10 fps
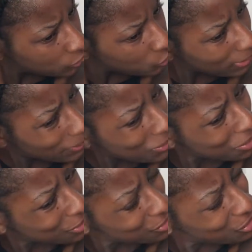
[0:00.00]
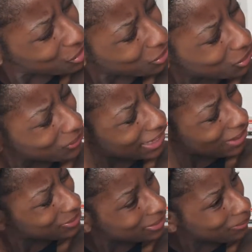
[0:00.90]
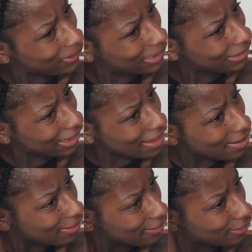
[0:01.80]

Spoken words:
Do people want a tutorial on how to braid hair?